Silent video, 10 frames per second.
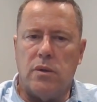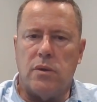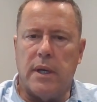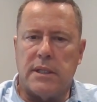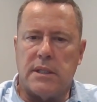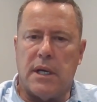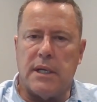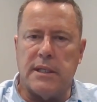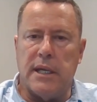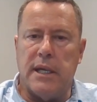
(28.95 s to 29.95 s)
to
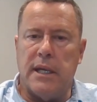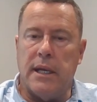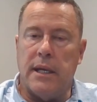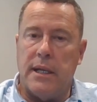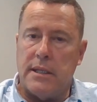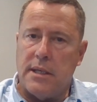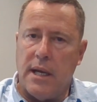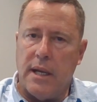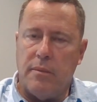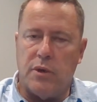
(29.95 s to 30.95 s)
exercise in His
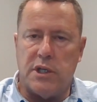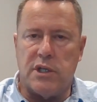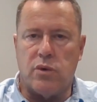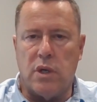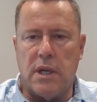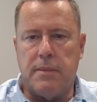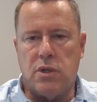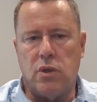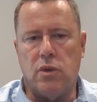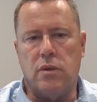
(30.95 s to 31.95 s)
name, which is rule number
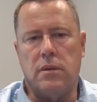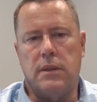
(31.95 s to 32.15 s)
two.